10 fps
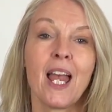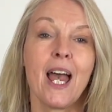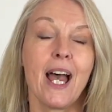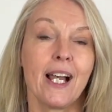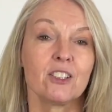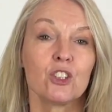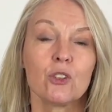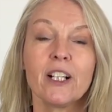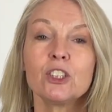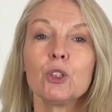And
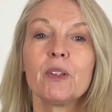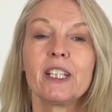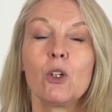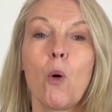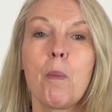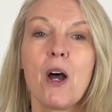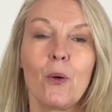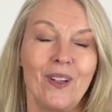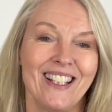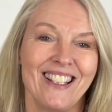structuring your bow
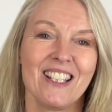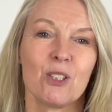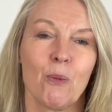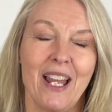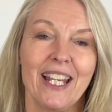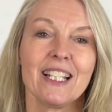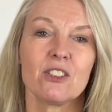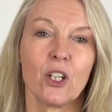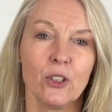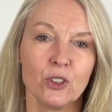in this way is
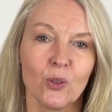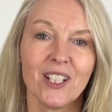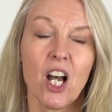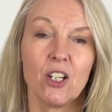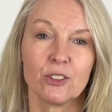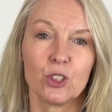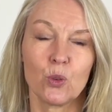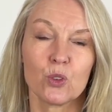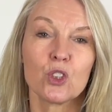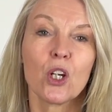going to enhance your
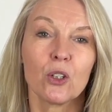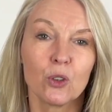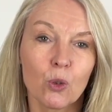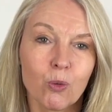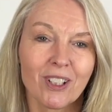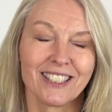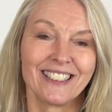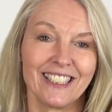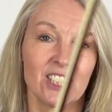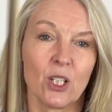tone
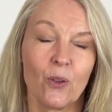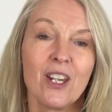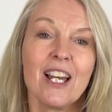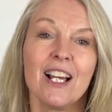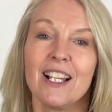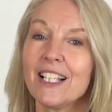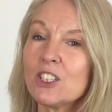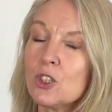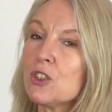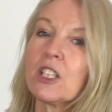quality, so let's
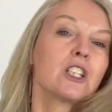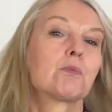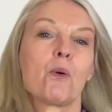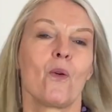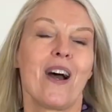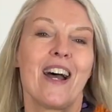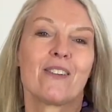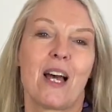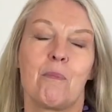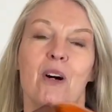just explore how
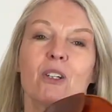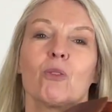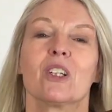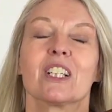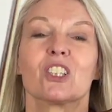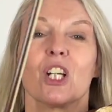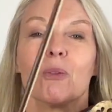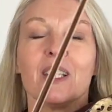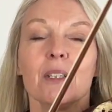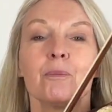that might work, shall
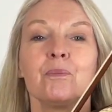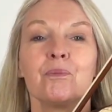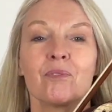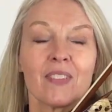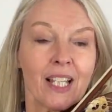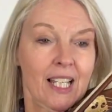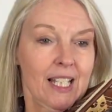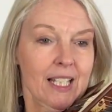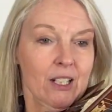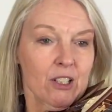we?
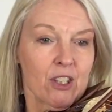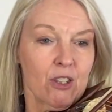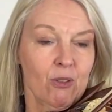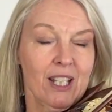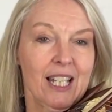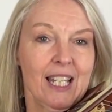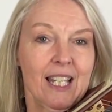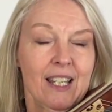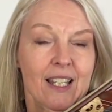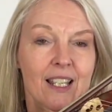3,
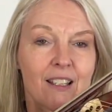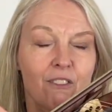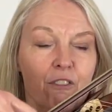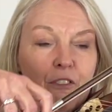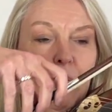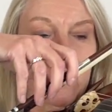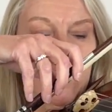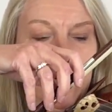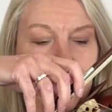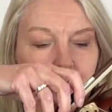
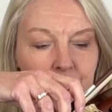4.